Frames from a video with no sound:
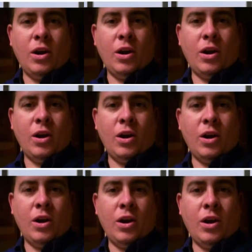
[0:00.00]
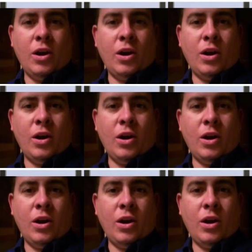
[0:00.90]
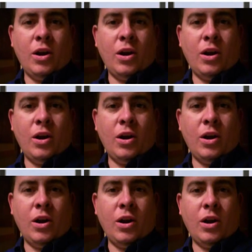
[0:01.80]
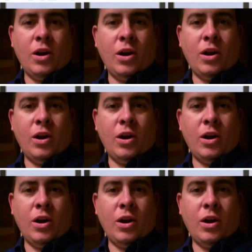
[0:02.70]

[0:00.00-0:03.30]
The person shown says nothing.